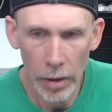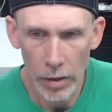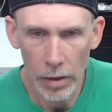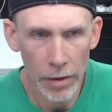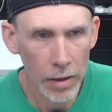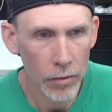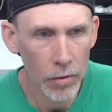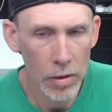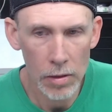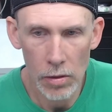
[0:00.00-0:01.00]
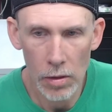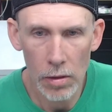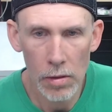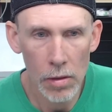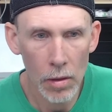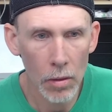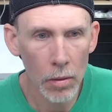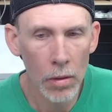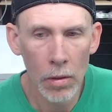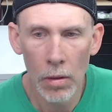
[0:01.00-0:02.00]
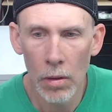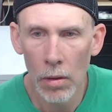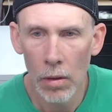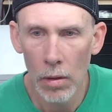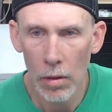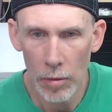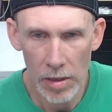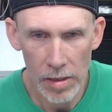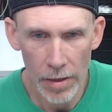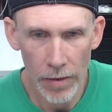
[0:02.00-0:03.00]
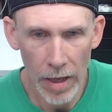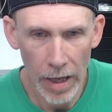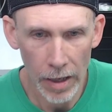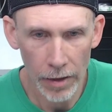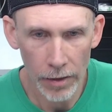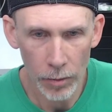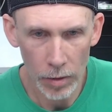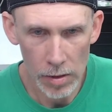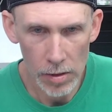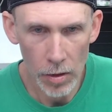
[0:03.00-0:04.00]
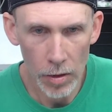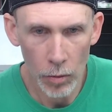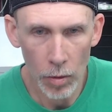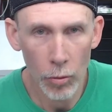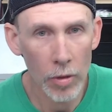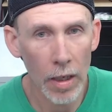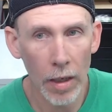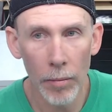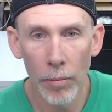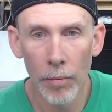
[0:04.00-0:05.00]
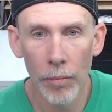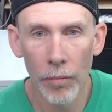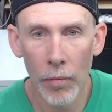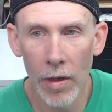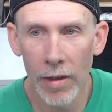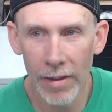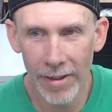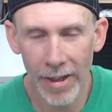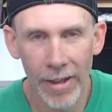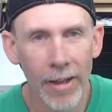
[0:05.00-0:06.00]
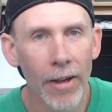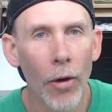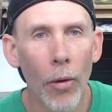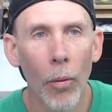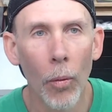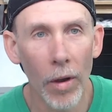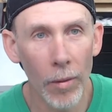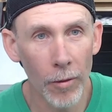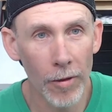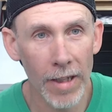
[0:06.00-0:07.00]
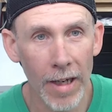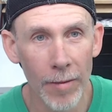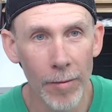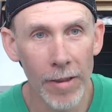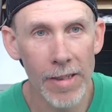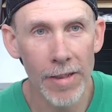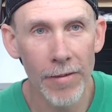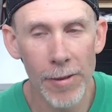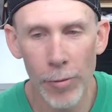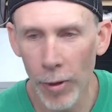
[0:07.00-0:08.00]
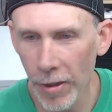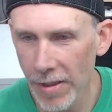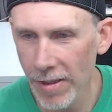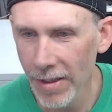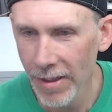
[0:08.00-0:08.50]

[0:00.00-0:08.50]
Okay, I think everything's good. So to save that, and then we're gonna start it one more time. Okay, one more time. Let's see if this works.